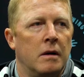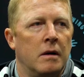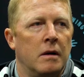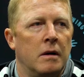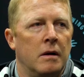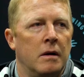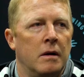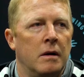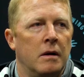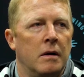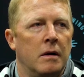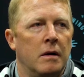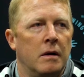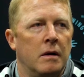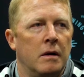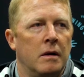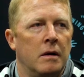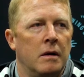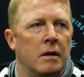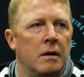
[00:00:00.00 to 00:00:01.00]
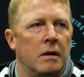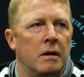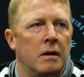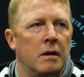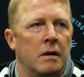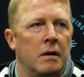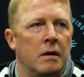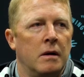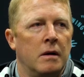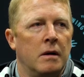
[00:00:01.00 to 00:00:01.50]
We're now joined by FC
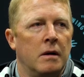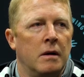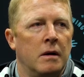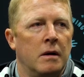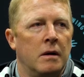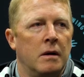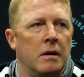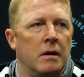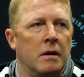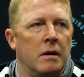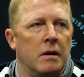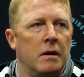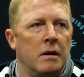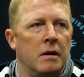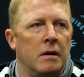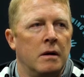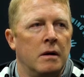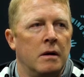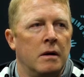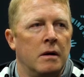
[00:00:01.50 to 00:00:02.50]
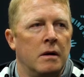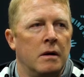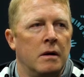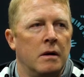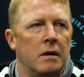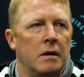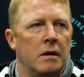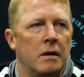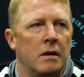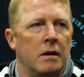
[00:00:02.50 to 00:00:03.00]
Tucson head coach John Pearlman.
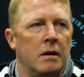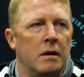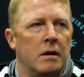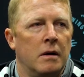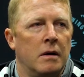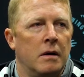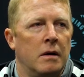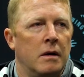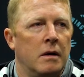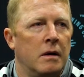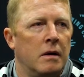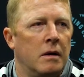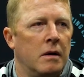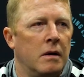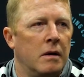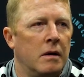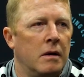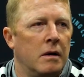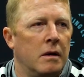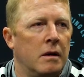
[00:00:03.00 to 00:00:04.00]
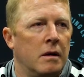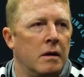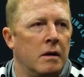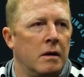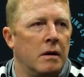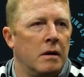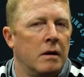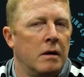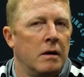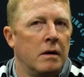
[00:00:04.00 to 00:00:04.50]
John, give your thoughts
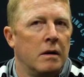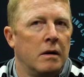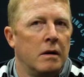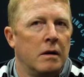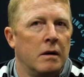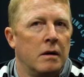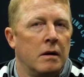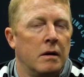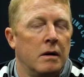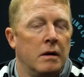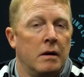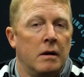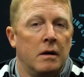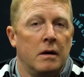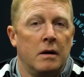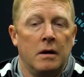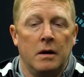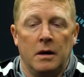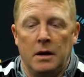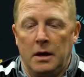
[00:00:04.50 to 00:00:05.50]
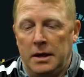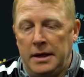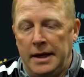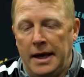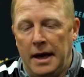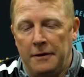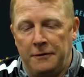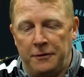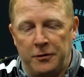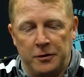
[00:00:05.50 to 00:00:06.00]
on the match tonight, please.
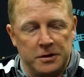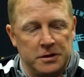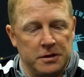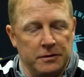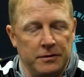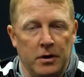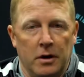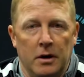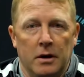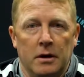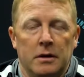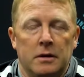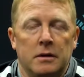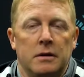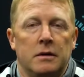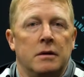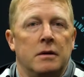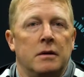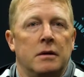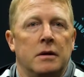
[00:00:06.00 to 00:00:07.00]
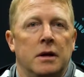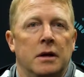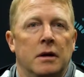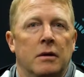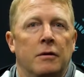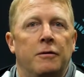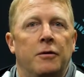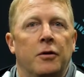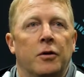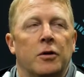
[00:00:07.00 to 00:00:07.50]
Yeah, first of all, you
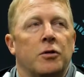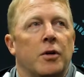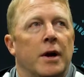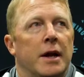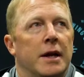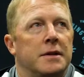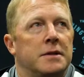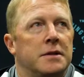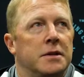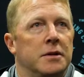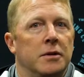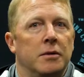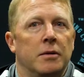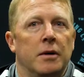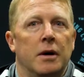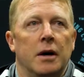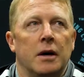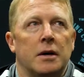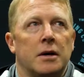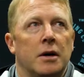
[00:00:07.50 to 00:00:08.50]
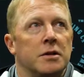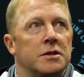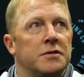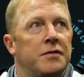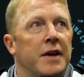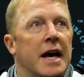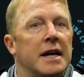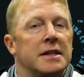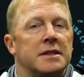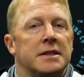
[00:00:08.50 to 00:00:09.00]
know, full credit to Coach
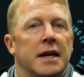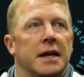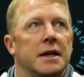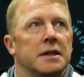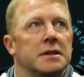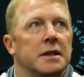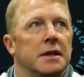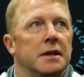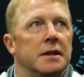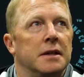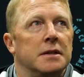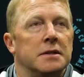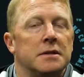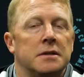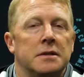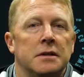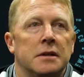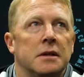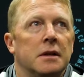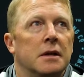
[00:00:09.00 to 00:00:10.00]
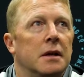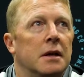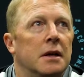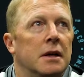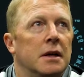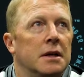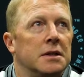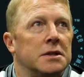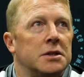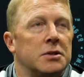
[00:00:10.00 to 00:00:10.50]
Vasquez and his
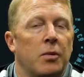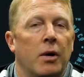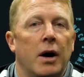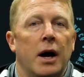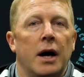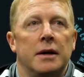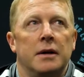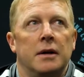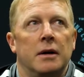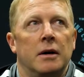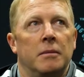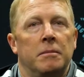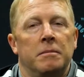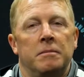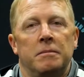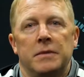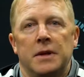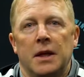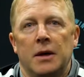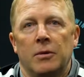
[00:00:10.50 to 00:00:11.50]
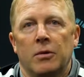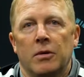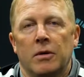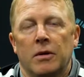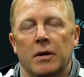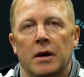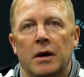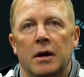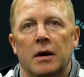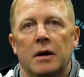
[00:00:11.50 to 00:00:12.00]
squad. They
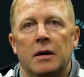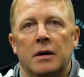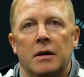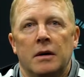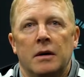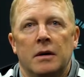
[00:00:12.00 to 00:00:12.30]
were